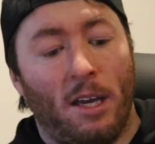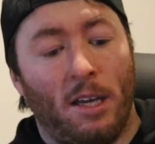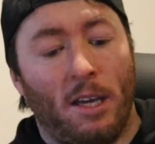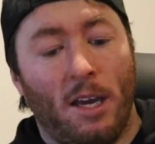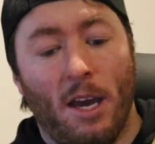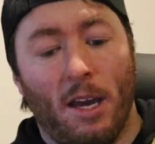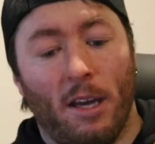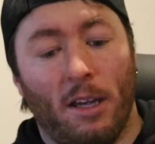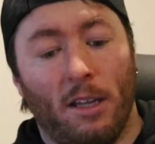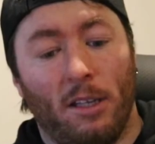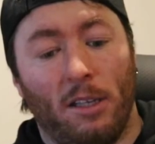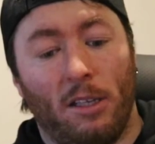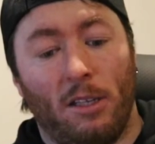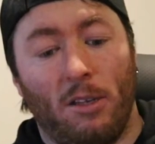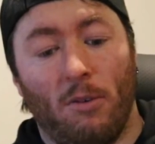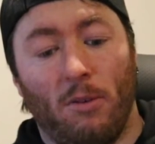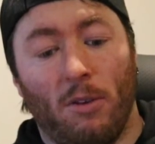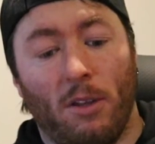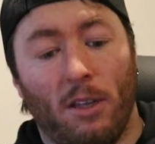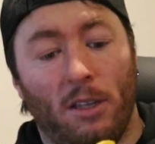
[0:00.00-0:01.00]
Yeah,
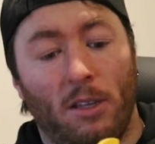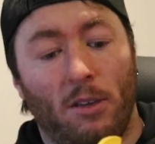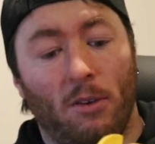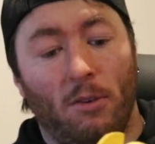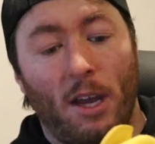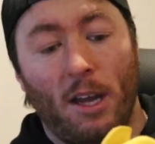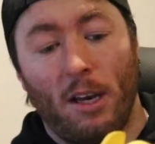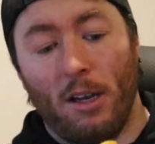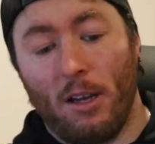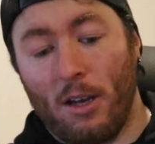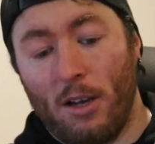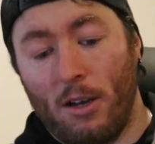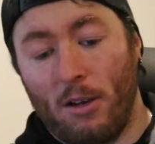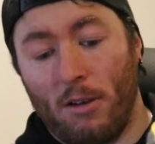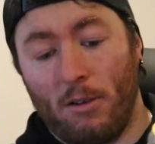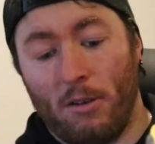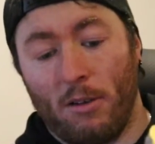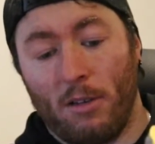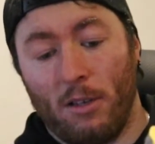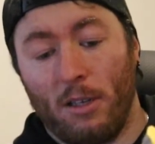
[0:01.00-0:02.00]
till then,
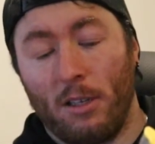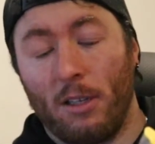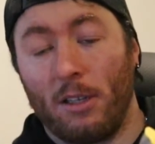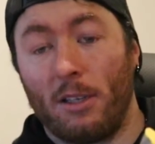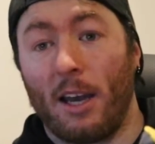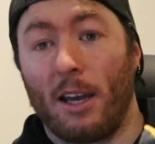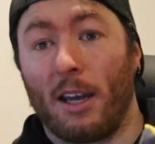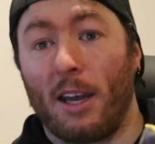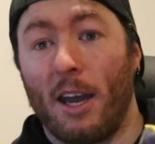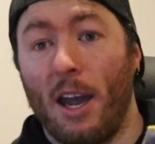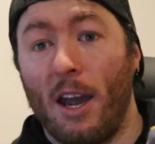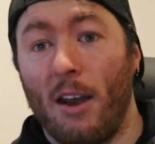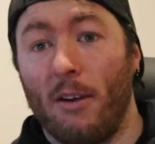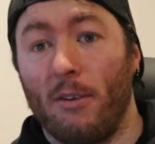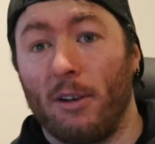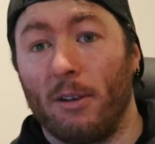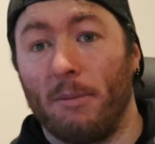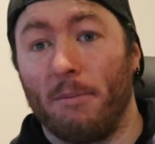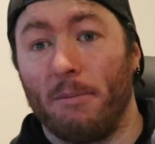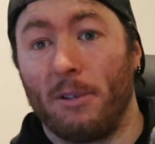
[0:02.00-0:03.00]
I'll take
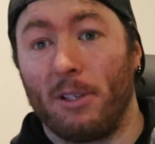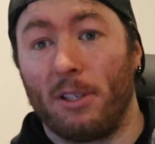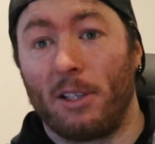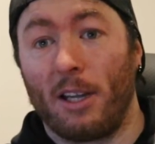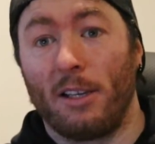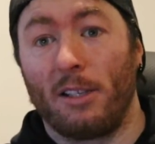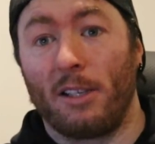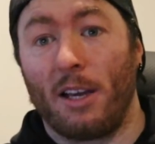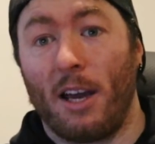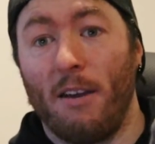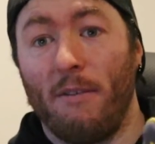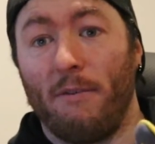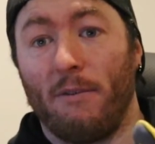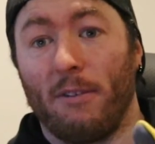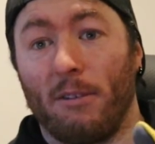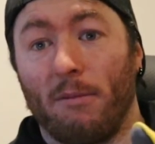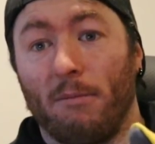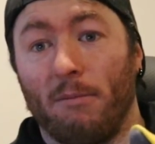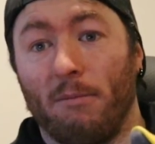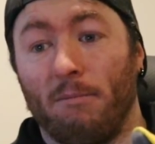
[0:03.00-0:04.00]
care and stay safe
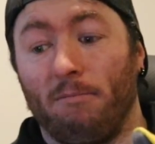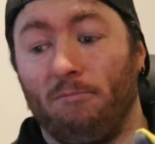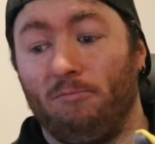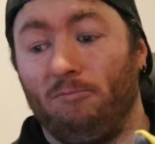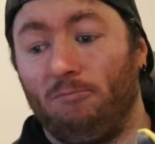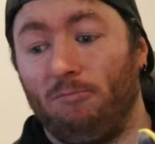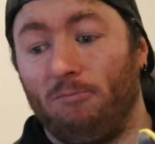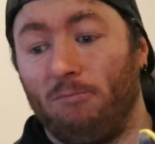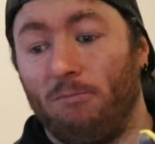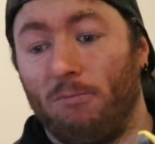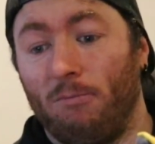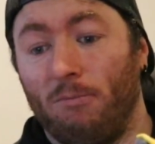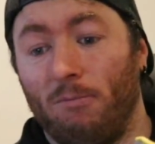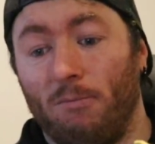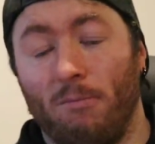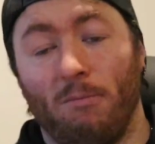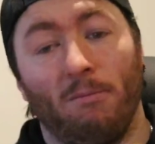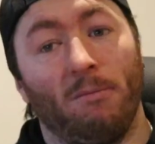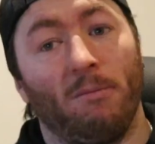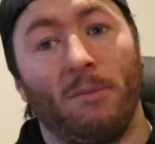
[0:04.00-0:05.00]
and
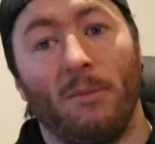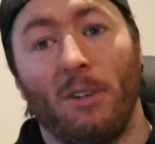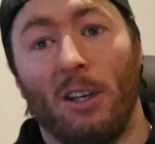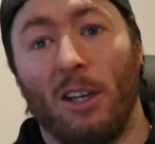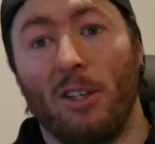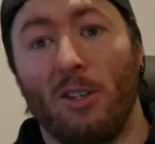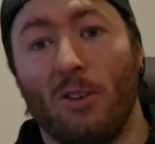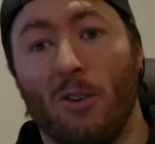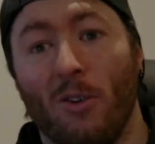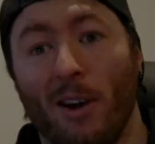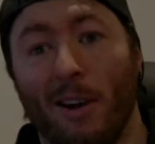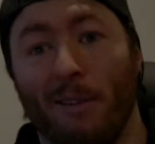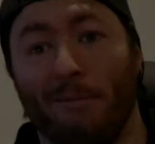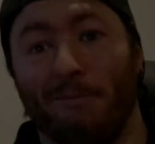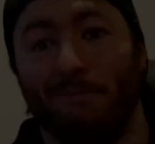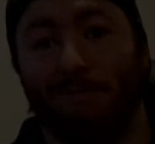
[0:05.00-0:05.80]
enjoy.